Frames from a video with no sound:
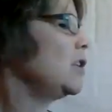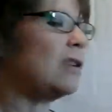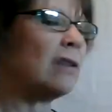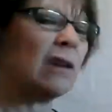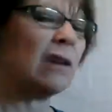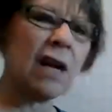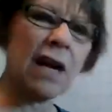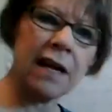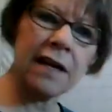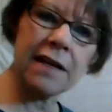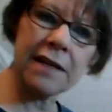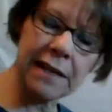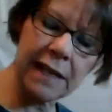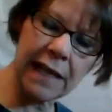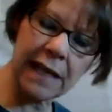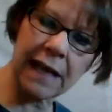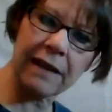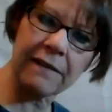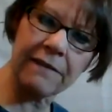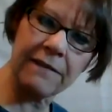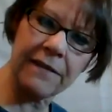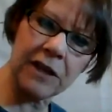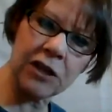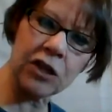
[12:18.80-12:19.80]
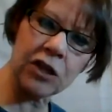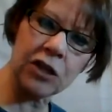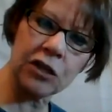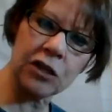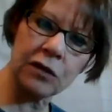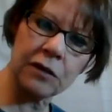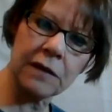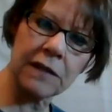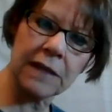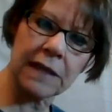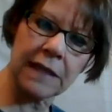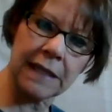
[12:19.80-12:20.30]
Do you guys like fish
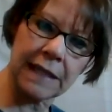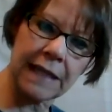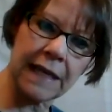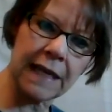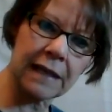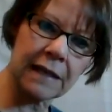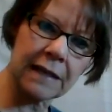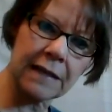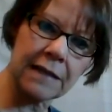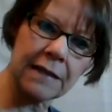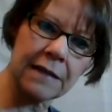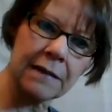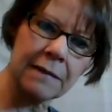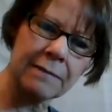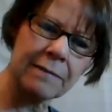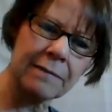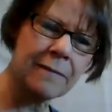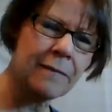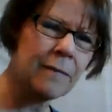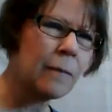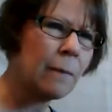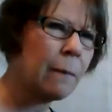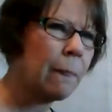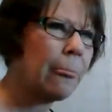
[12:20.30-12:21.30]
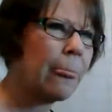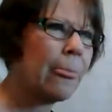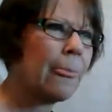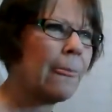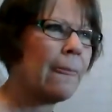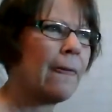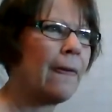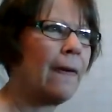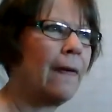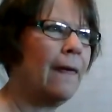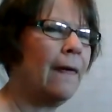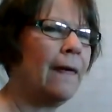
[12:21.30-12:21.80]
sticks?
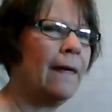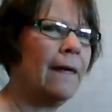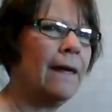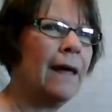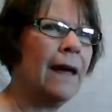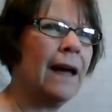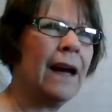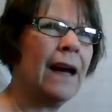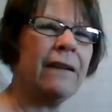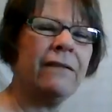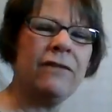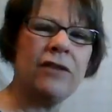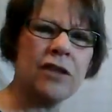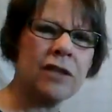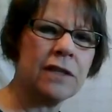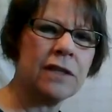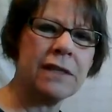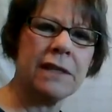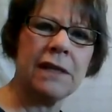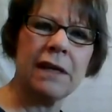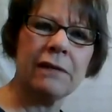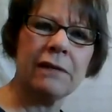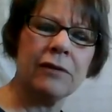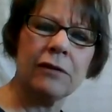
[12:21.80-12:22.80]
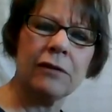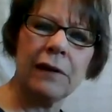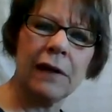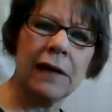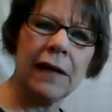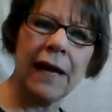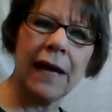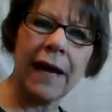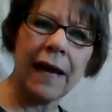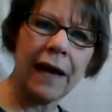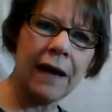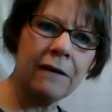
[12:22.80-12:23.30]
I've just never
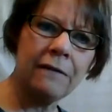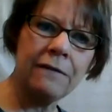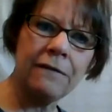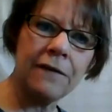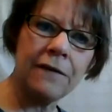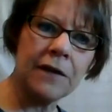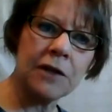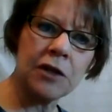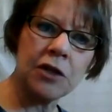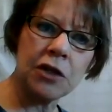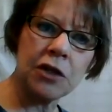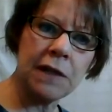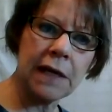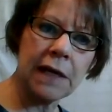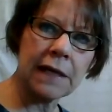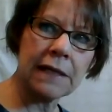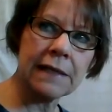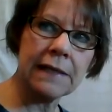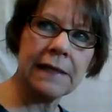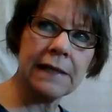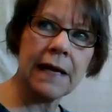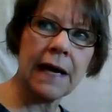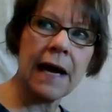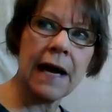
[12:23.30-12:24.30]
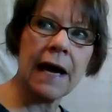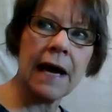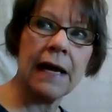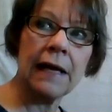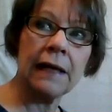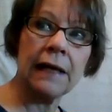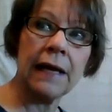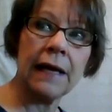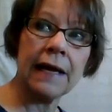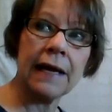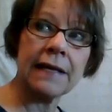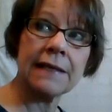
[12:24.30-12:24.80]
really had fish sticks. I
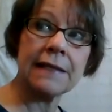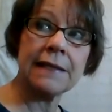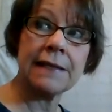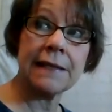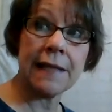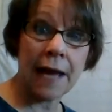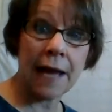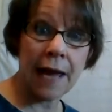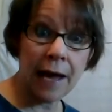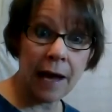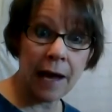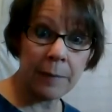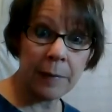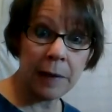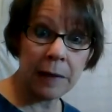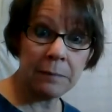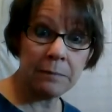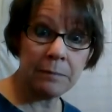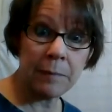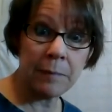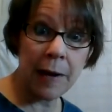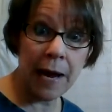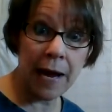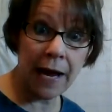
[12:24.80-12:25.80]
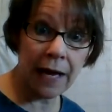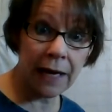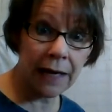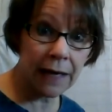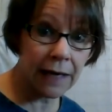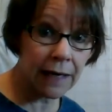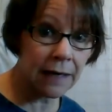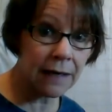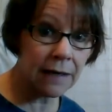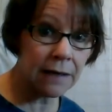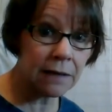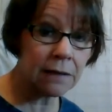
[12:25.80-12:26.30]
like salmon
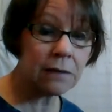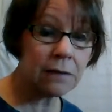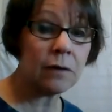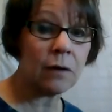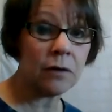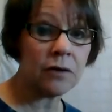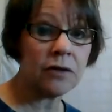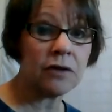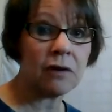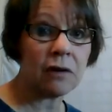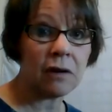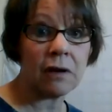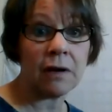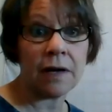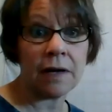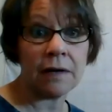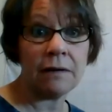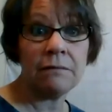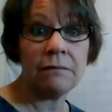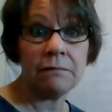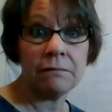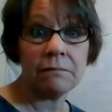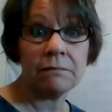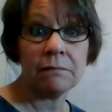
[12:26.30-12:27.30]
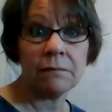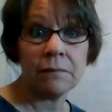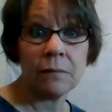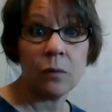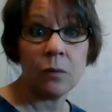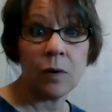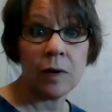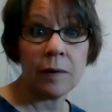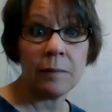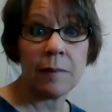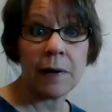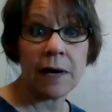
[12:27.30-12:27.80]
patties. Those are good.
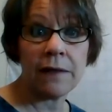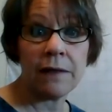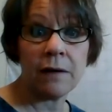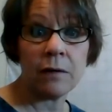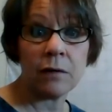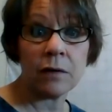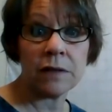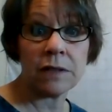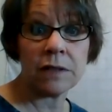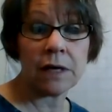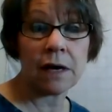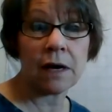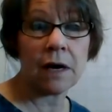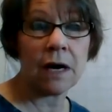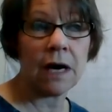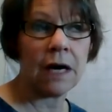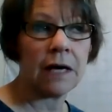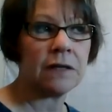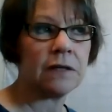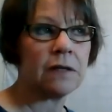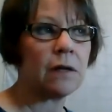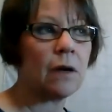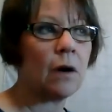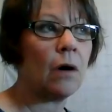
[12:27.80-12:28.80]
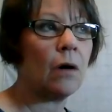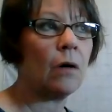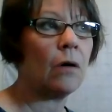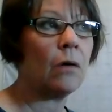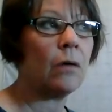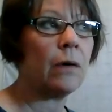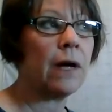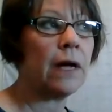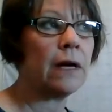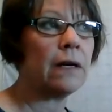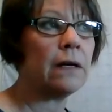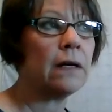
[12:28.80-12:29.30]
We buy those at
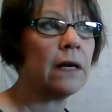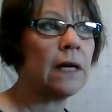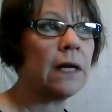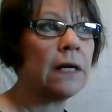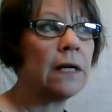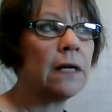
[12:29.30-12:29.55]
Costco and